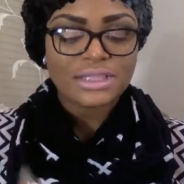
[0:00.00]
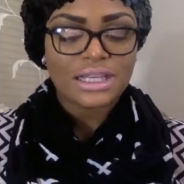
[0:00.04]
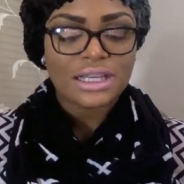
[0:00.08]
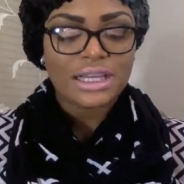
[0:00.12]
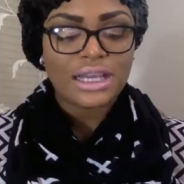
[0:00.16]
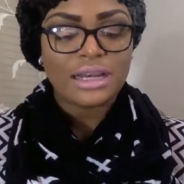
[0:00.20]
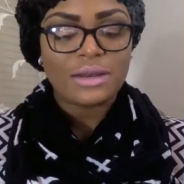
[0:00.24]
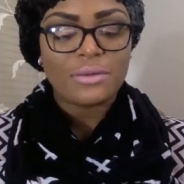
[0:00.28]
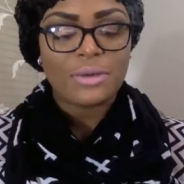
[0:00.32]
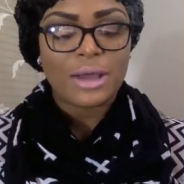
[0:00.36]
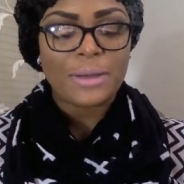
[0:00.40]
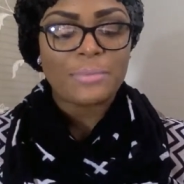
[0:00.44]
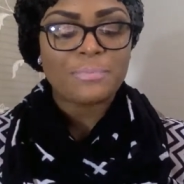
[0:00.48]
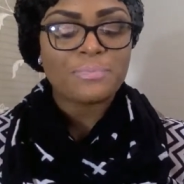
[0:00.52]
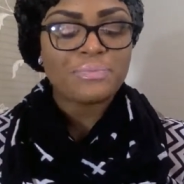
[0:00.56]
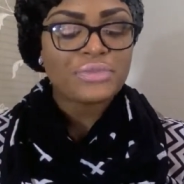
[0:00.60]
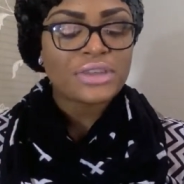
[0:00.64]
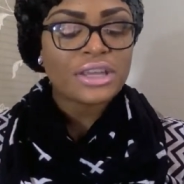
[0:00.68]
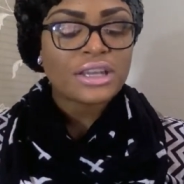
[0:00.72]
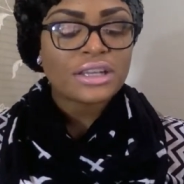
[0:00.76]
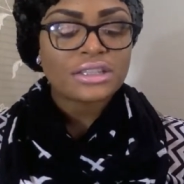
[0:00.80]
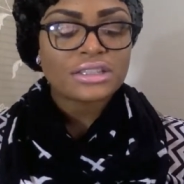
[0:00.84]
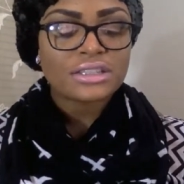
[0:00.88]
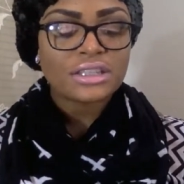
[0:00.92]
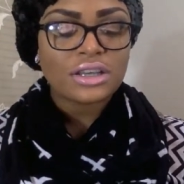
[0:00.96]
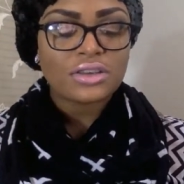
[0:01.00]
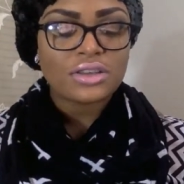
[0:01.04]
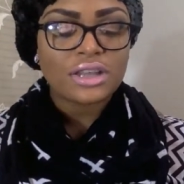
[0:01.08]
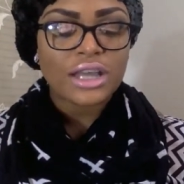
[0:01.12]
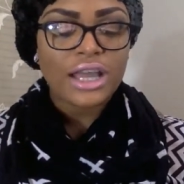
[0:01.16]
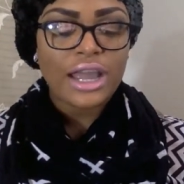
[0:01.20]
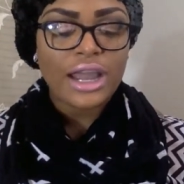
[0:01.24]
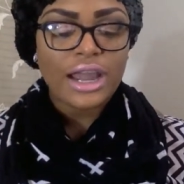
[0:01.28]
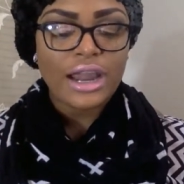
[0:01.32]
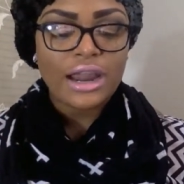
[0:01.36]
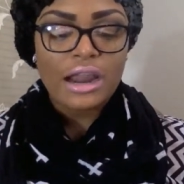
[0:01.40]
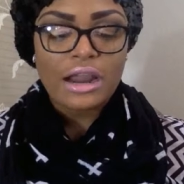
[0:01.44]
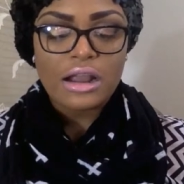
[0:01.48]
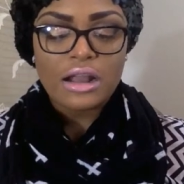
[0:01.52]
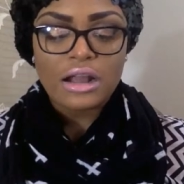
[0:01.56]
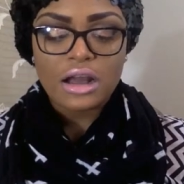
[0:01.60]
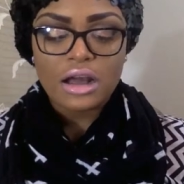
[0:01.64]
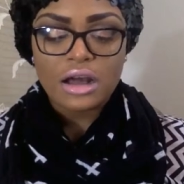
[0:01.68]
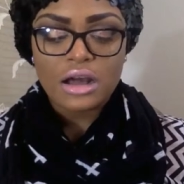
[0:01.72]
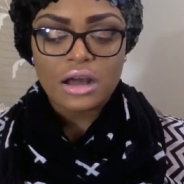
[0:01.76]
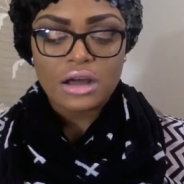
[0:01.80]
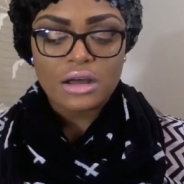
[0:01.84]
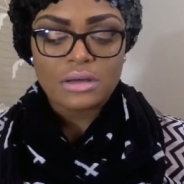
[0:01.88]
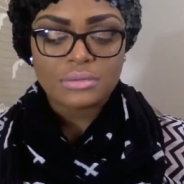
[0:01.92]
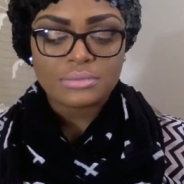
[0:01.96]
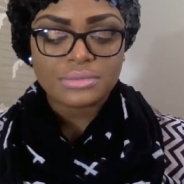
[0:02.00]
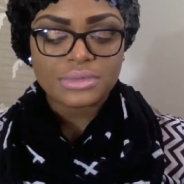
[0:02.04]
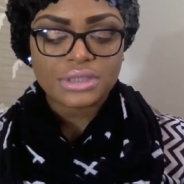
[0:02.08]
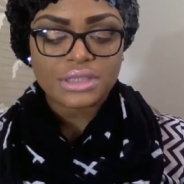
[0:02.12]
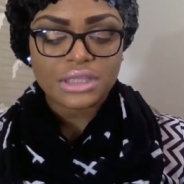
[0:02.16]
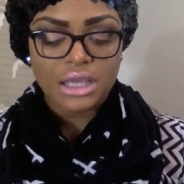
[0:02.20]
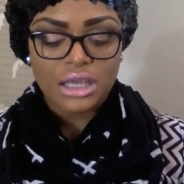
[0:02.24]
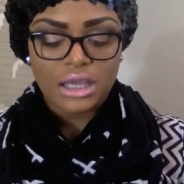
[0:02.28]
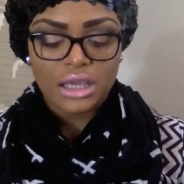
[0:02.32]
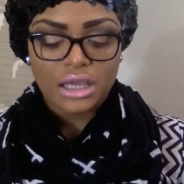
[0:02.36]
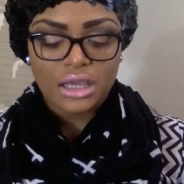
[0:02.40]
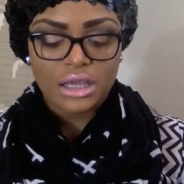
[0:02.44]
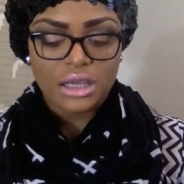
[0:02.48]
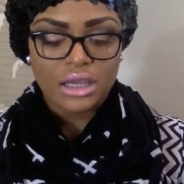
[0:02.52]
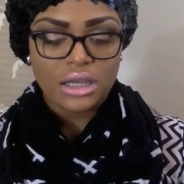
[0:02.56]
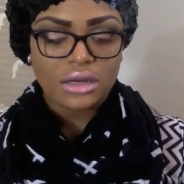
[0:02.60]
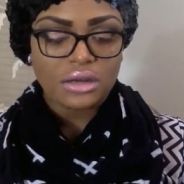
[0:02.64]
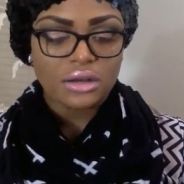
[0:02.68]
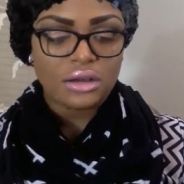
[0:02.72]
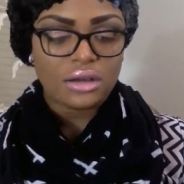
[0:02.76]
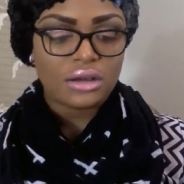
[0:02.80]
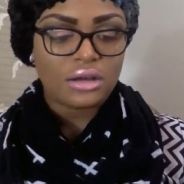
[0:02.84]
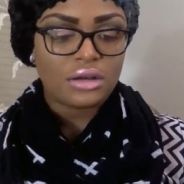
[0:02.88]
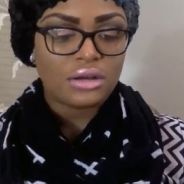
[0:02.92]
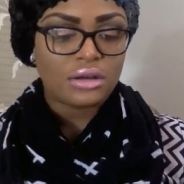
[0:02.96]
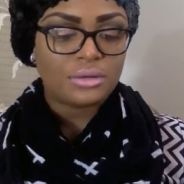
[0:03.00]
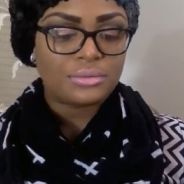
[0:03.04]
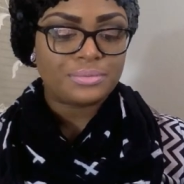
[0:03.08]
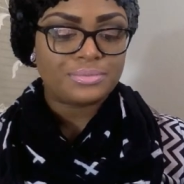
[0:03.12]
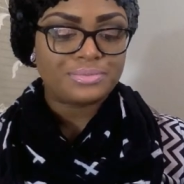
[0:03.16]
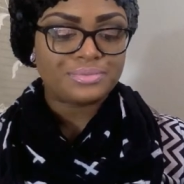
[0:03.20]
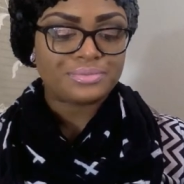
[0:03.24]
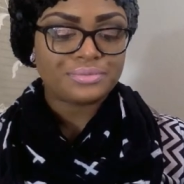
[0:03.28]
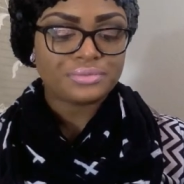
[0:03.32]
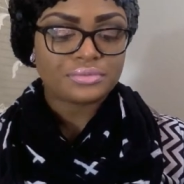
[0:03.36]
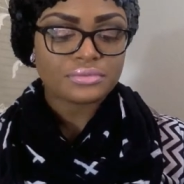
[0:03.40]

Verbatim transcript: Anyway, so the hair comes in um,